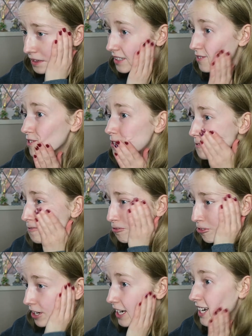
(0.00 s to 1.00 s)
this feels
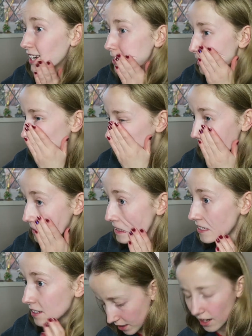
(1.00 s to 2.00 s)
really nice.
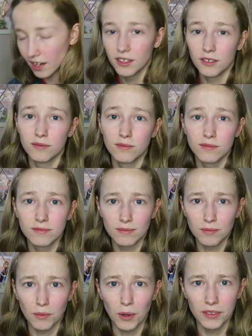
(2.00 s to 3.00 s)
I kind of
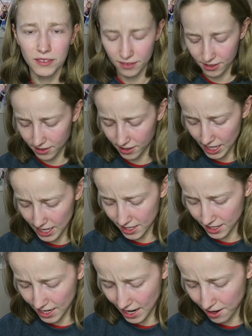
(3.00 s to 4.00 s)
want
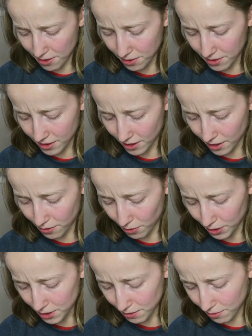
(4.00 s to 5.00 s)
this now. I kind of
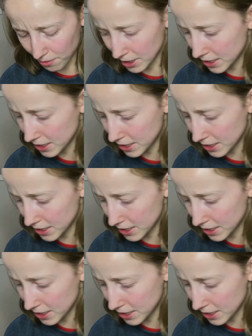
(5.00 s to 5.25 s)
want some for